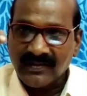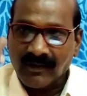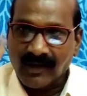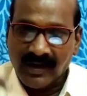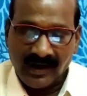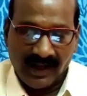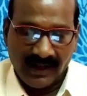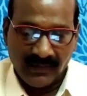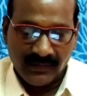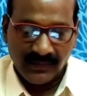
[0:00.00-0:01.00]
real
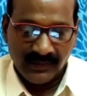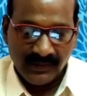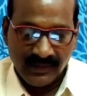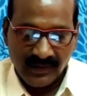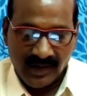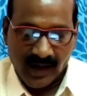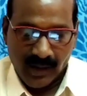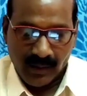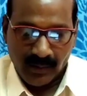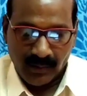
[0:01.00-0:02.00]
life.
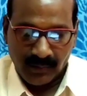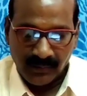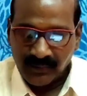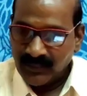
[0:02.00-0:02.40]
How?